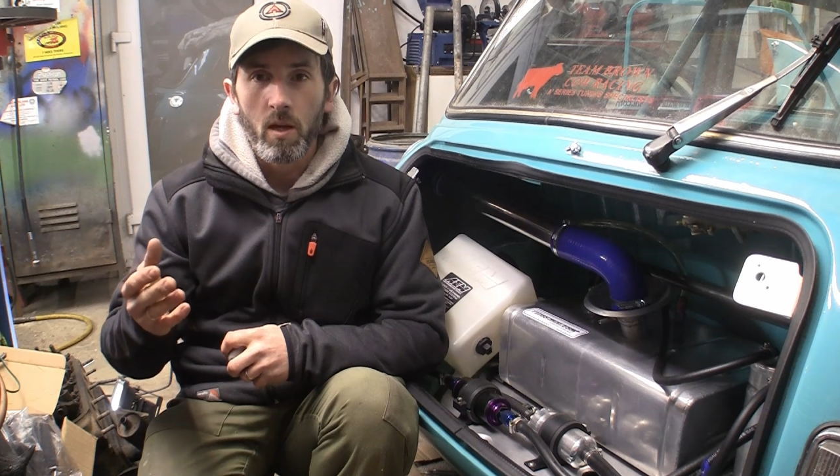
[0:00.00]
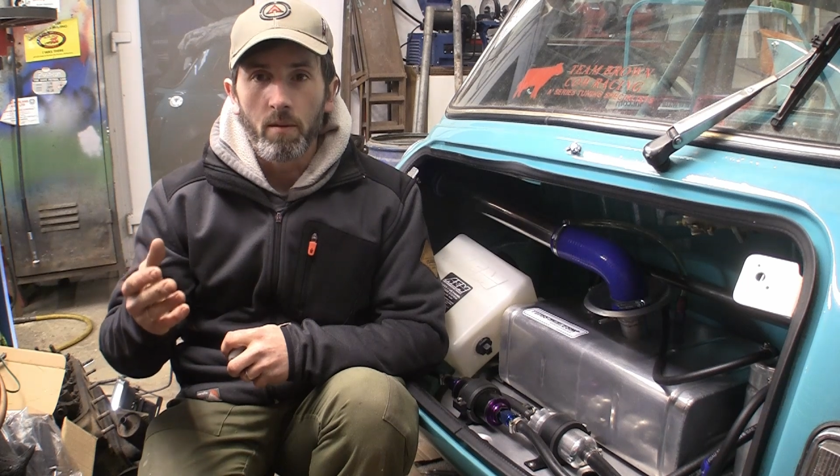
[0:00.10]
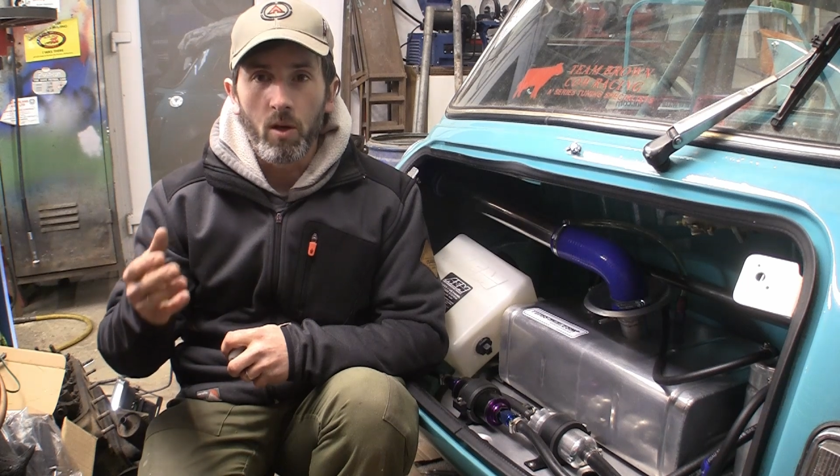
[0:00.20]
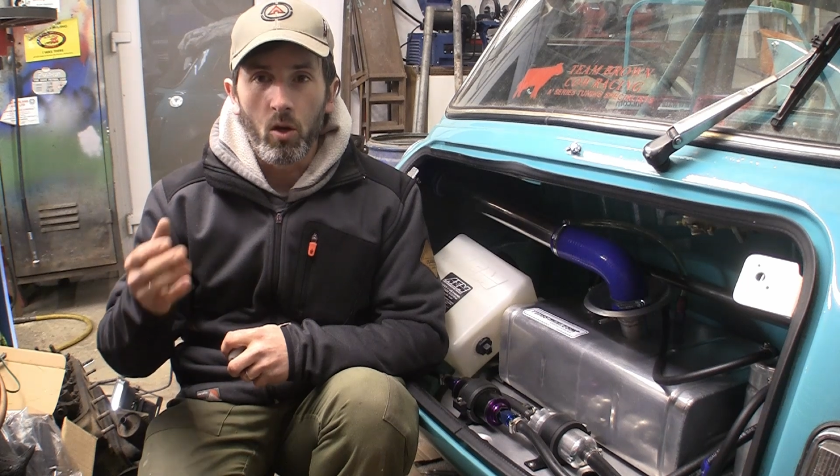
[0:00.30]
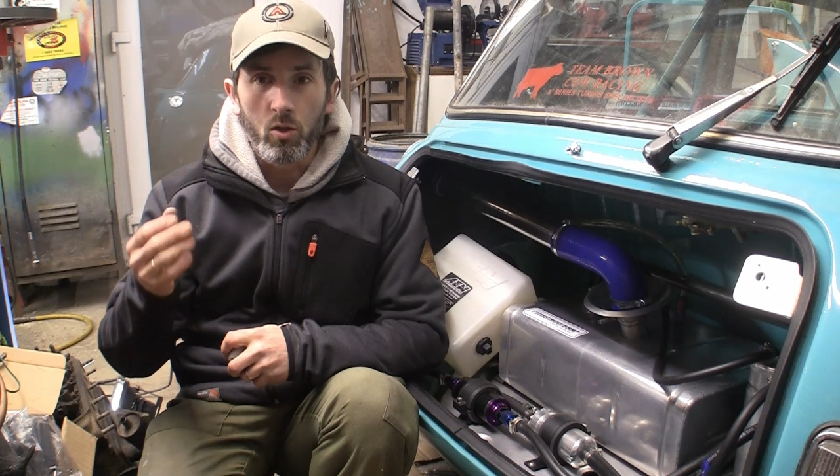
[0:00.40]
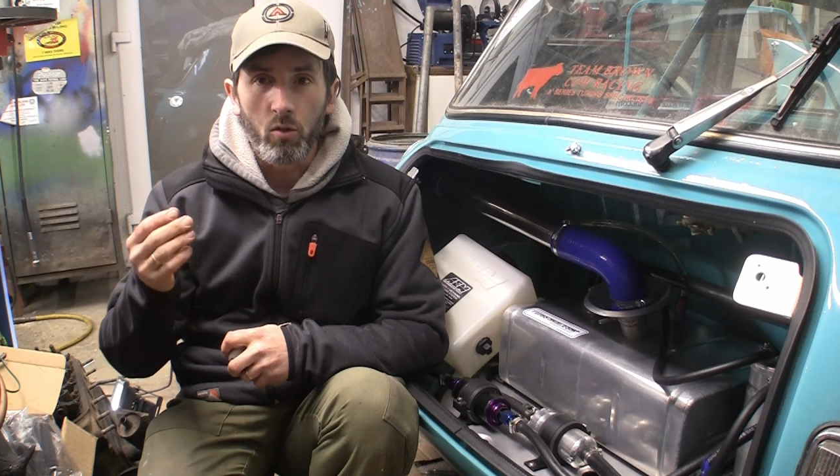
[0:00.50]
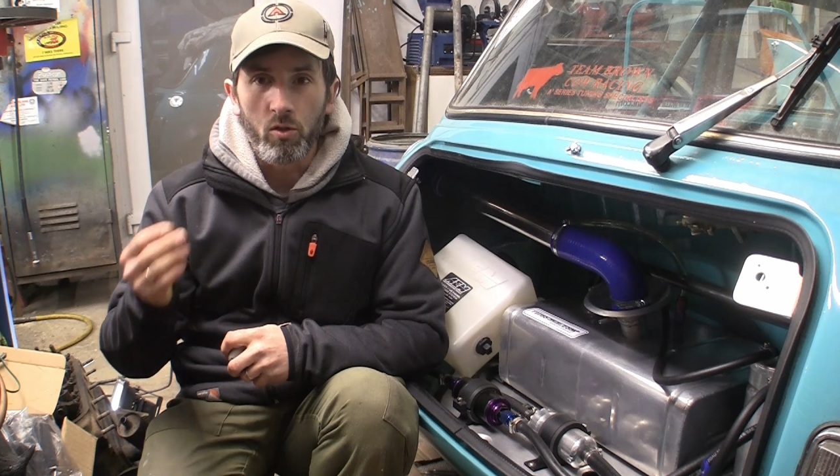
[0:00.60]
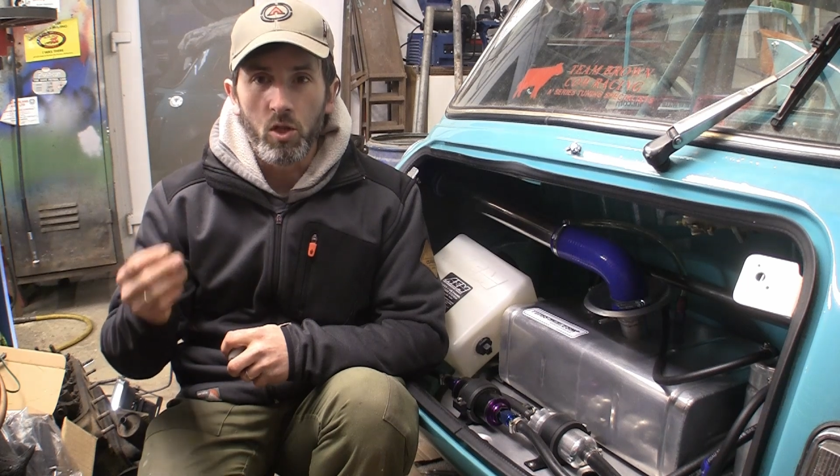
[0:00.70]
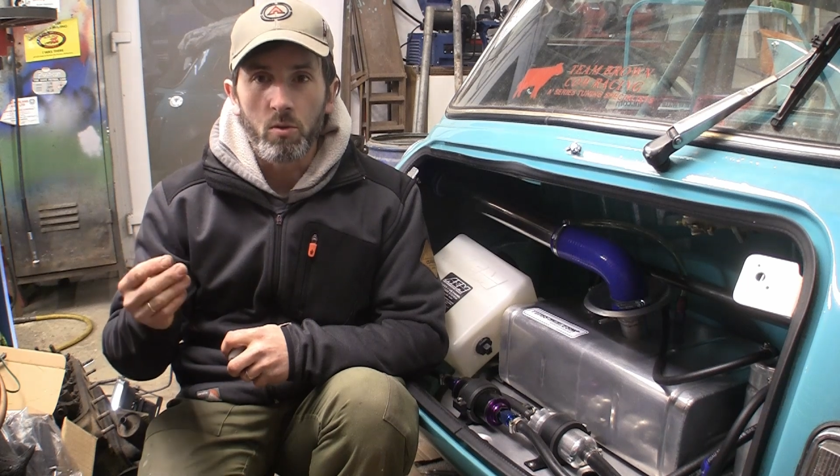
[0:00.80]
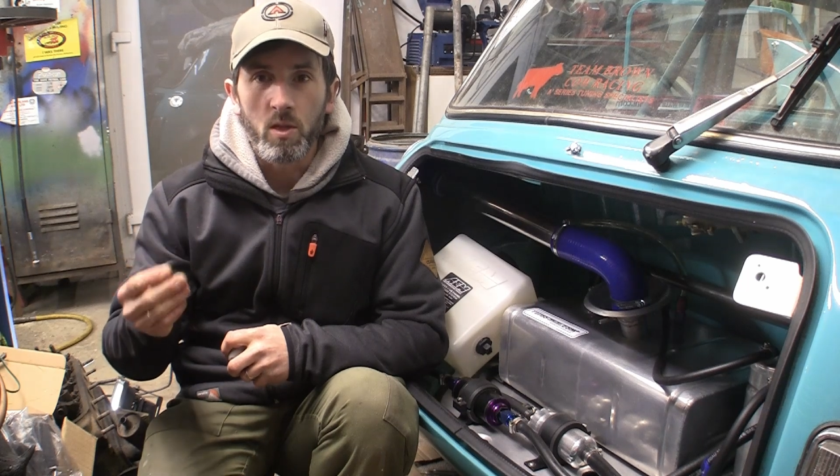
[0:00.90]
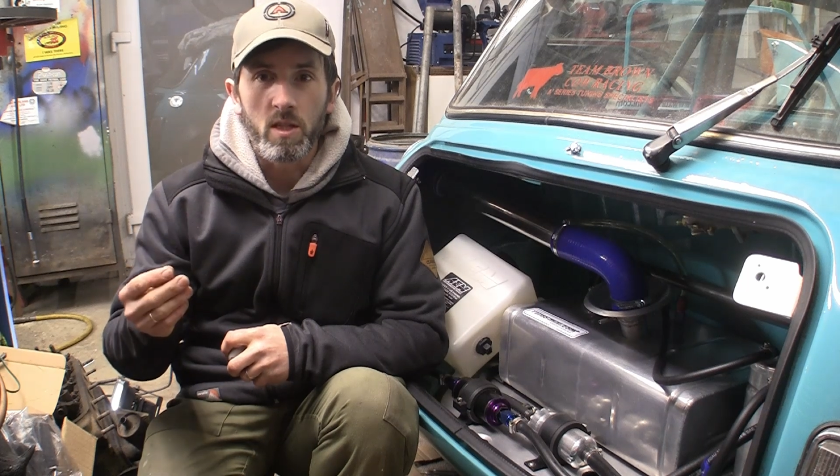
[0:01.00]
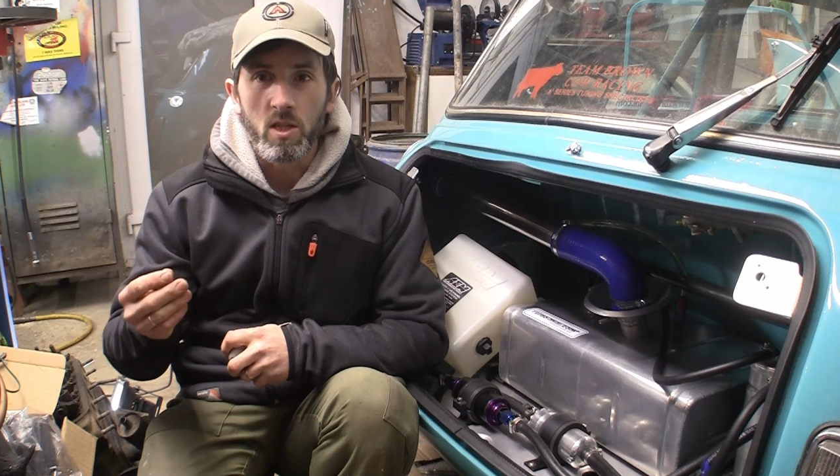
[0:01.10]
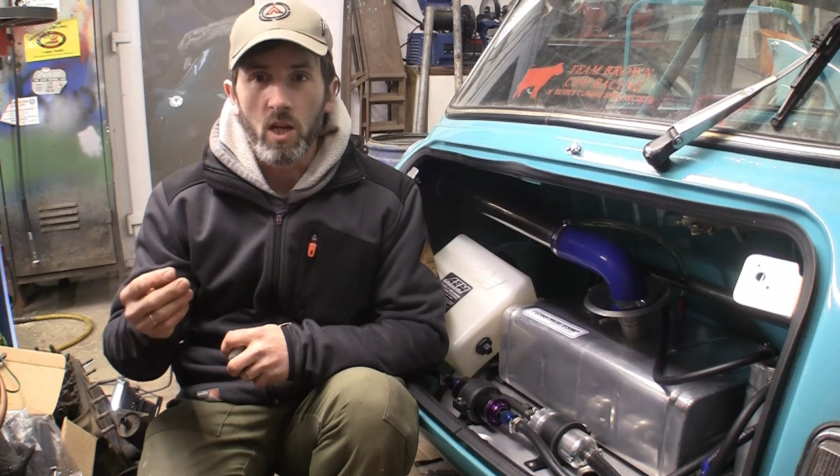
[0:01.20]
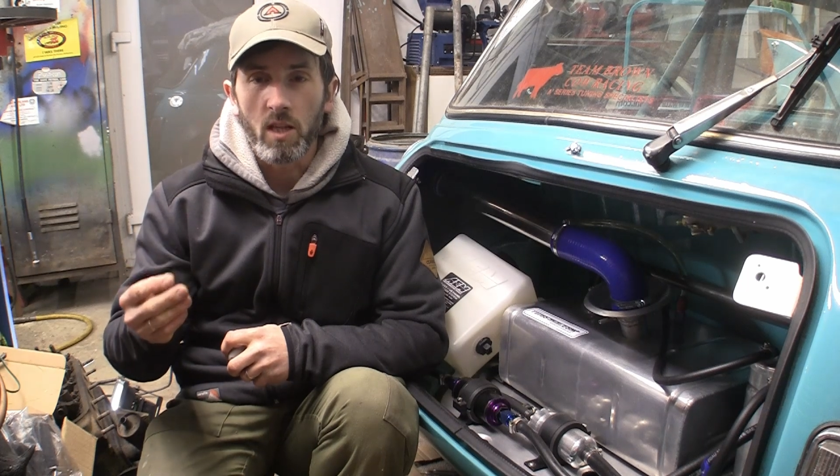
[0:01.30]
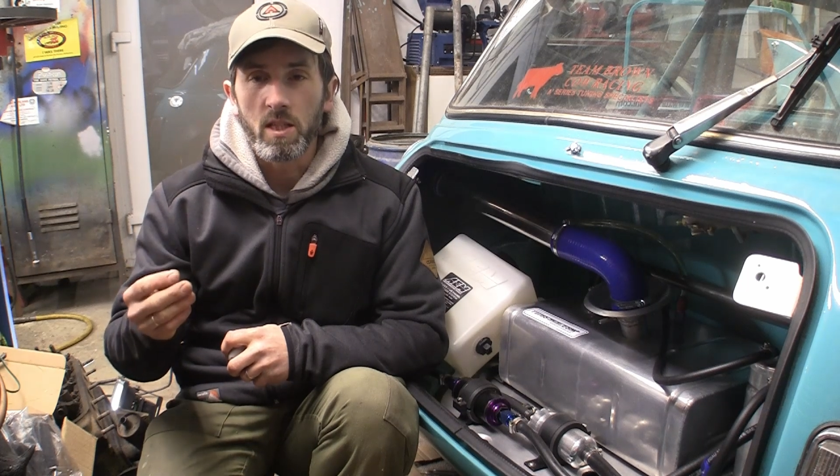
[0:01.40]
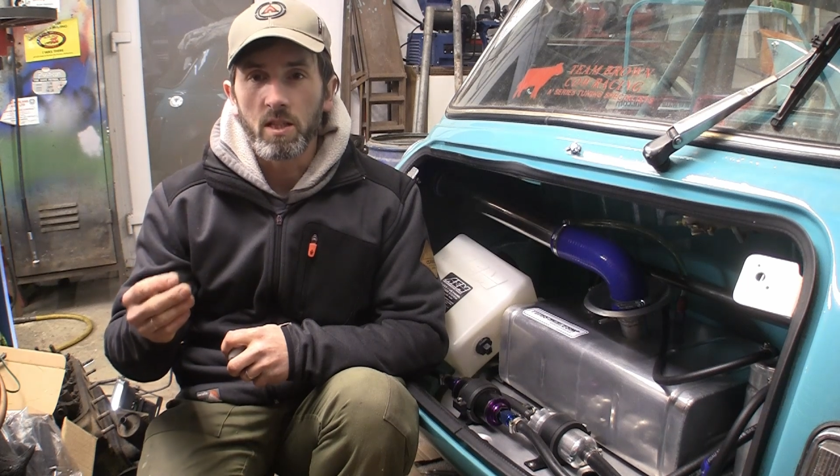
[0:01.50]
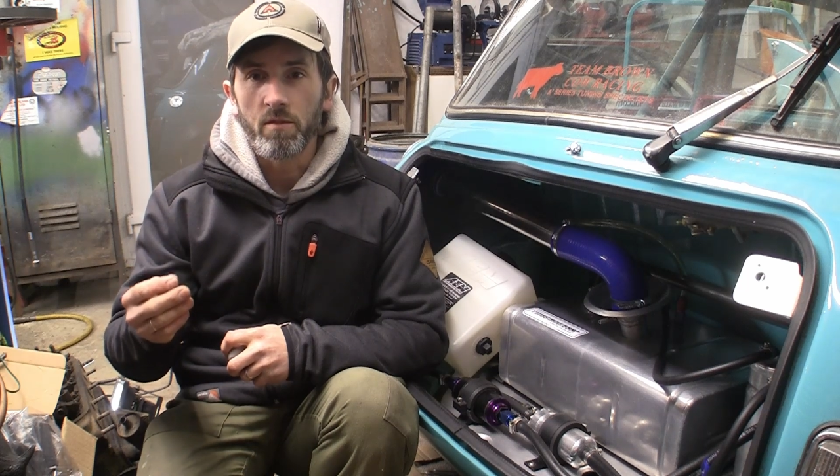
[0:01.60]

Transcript: But it also reduces the chances